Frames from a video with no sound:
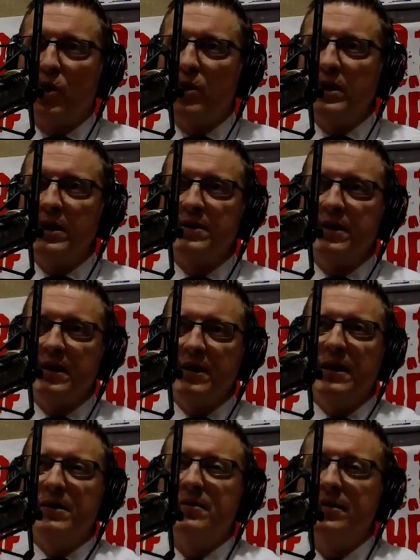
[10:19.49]

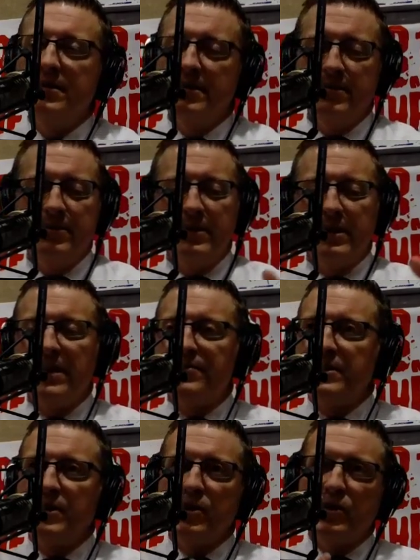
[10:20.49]
Torn, it
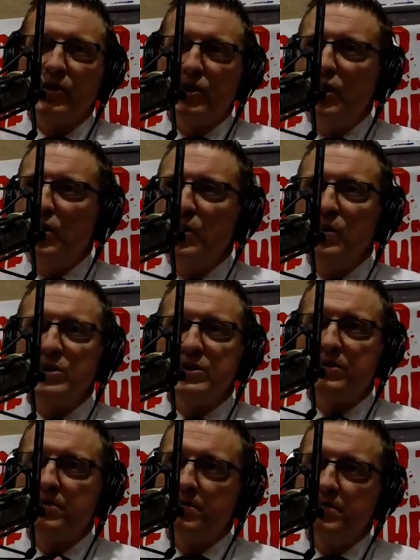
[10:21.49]
left, the
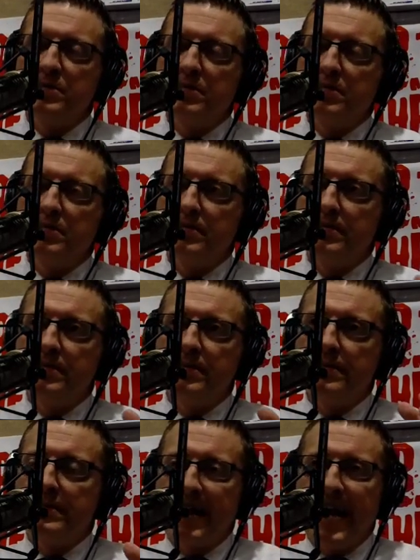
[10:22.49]
used,
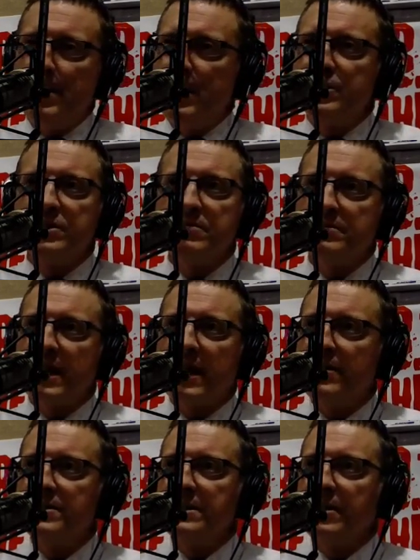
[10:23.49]
damaged
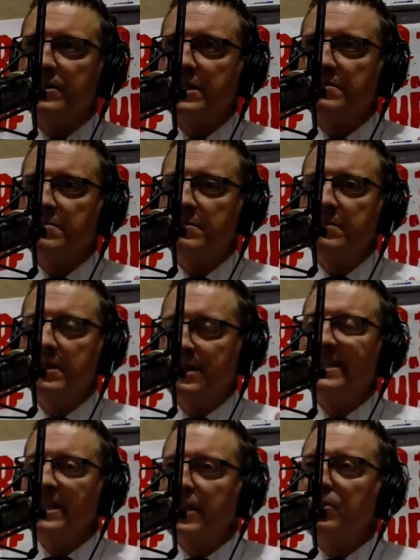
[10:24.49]
tires, and it's
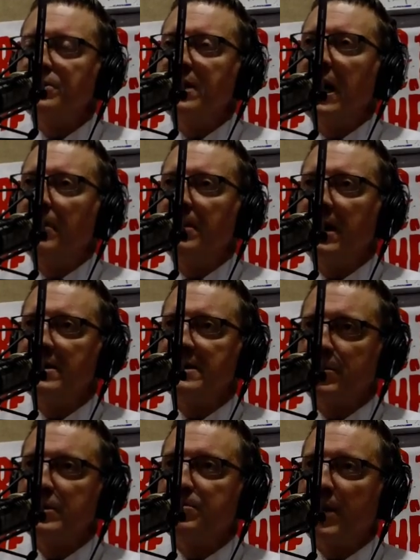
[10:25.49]
an illegal dump
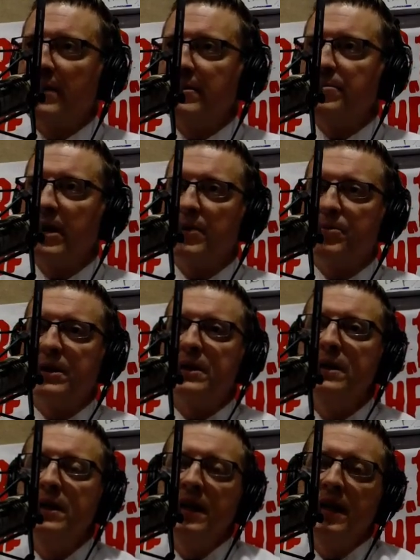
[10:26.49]
on someone's private property.